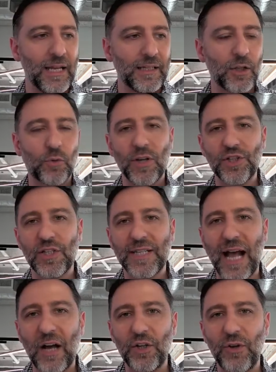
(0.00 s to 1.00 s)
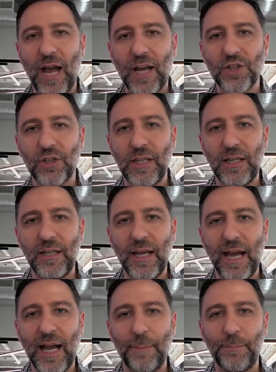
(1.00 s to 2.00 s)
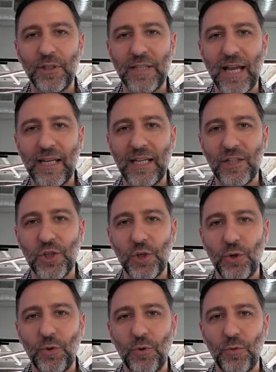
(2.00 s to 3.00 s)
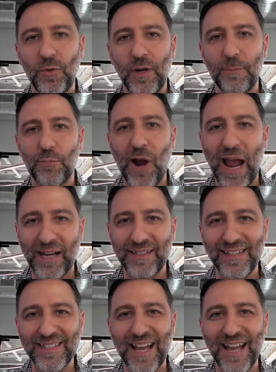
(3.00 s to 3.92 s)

Now, the question is, how do you actually put that into practice?